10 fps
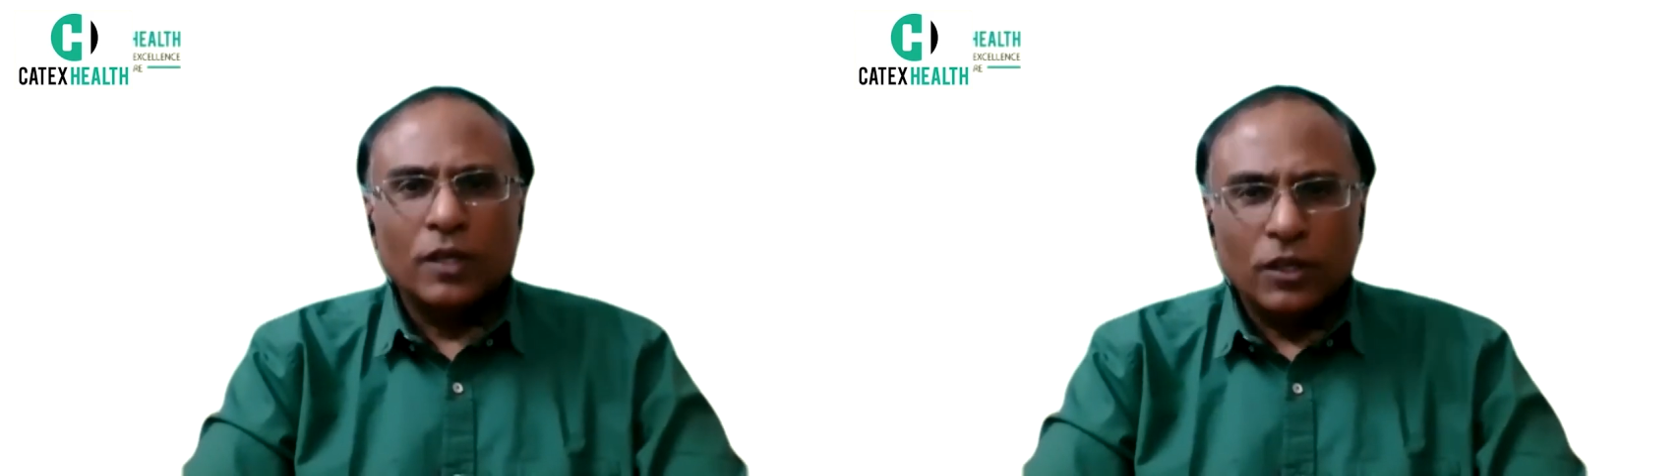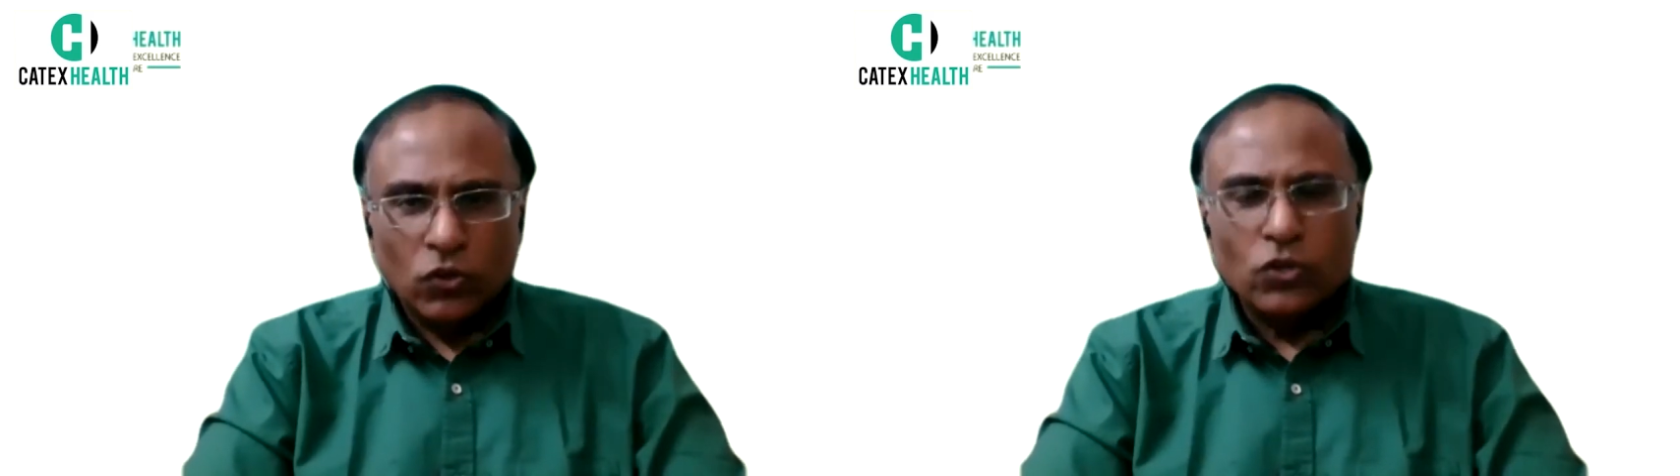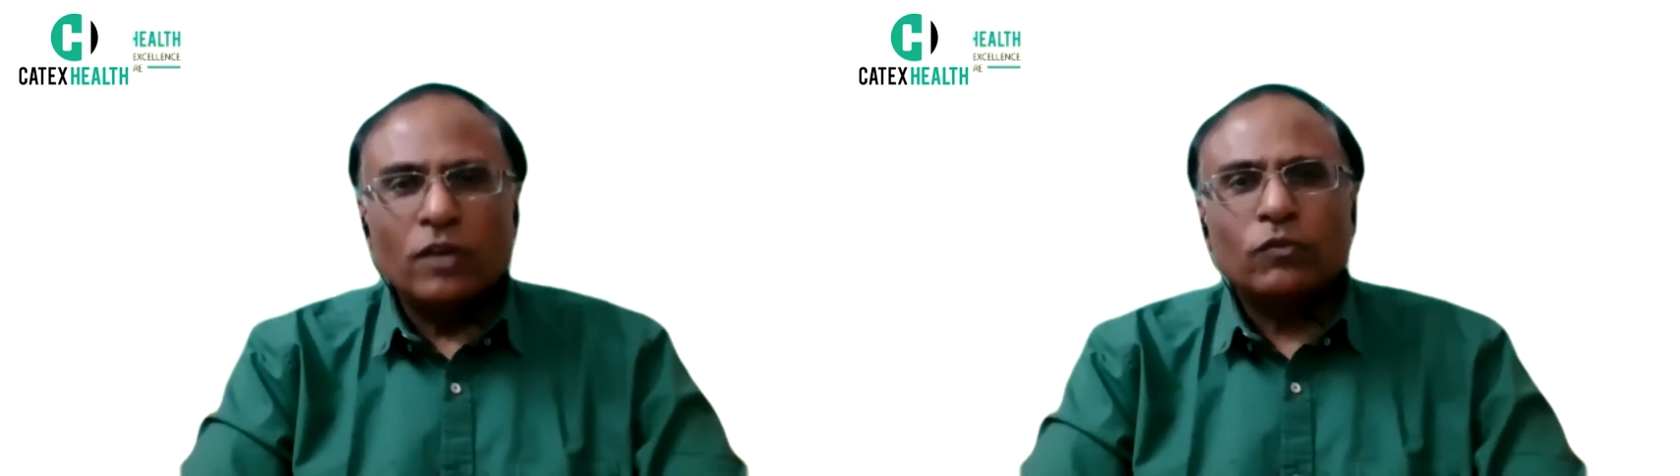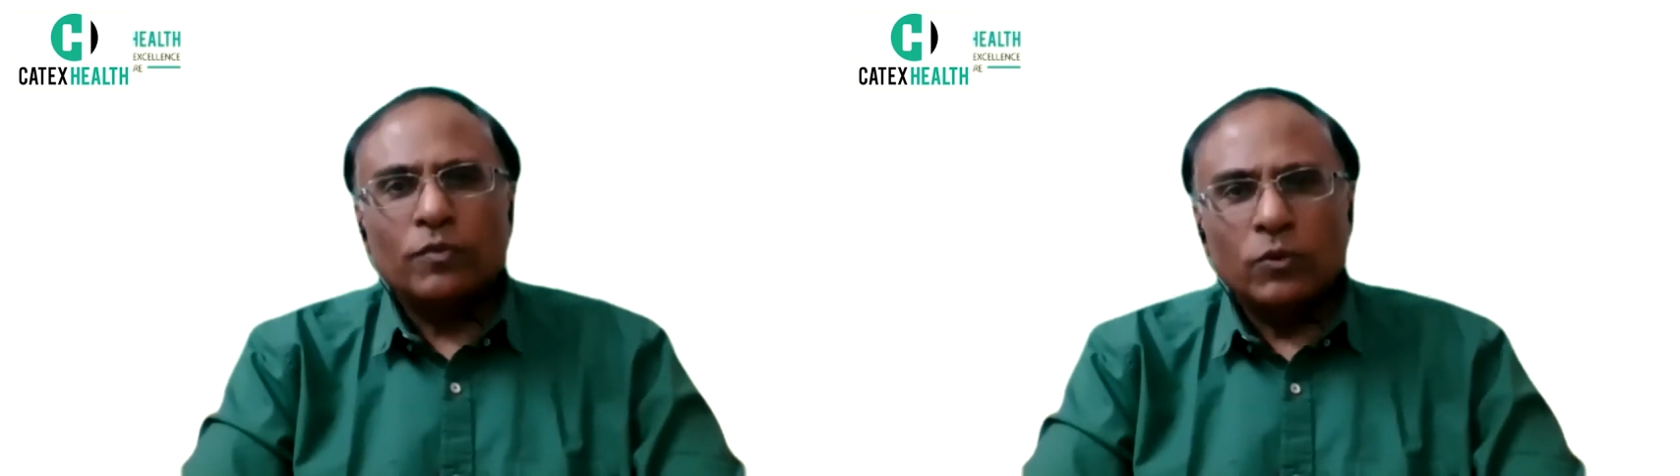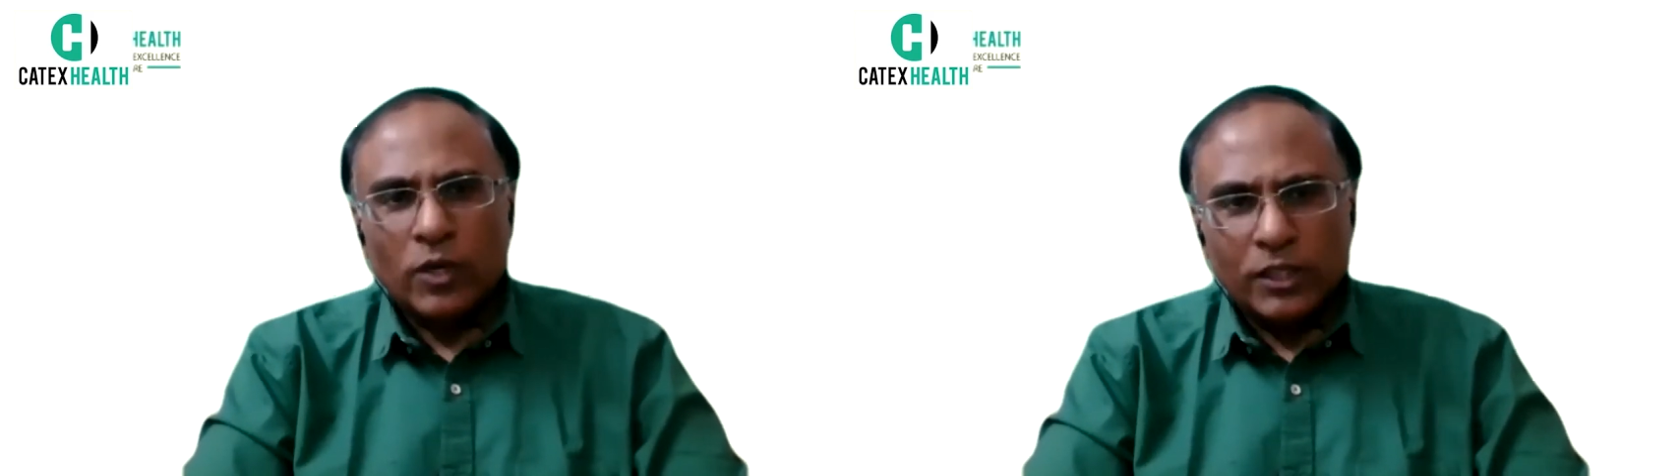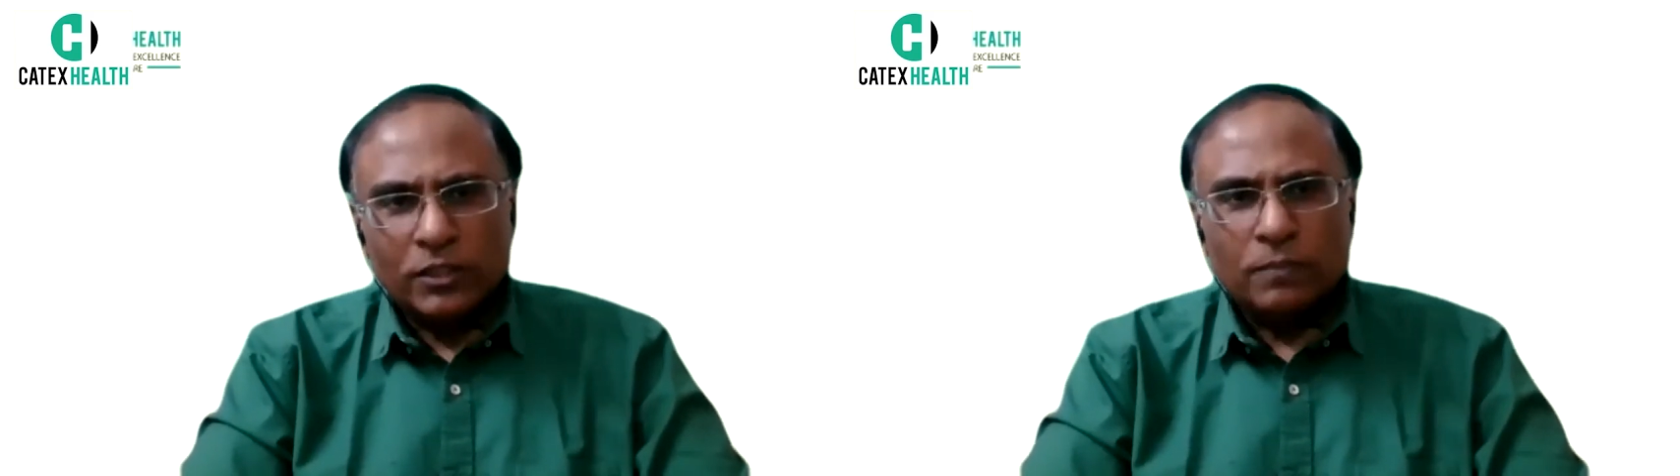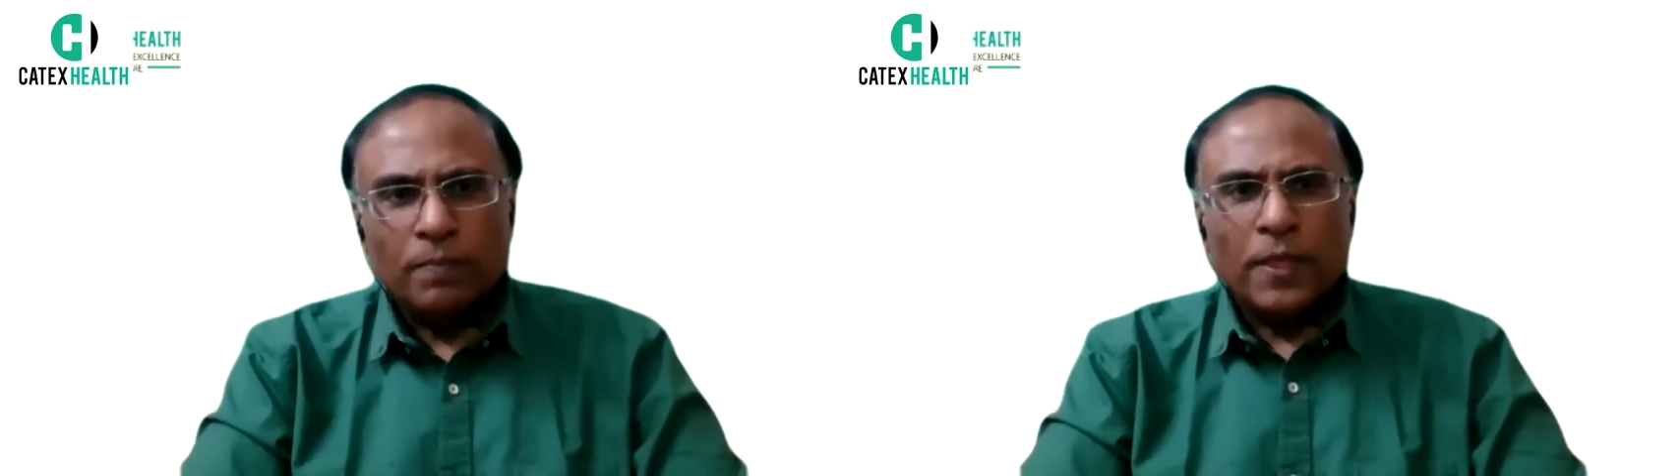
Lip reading: you have to be wise.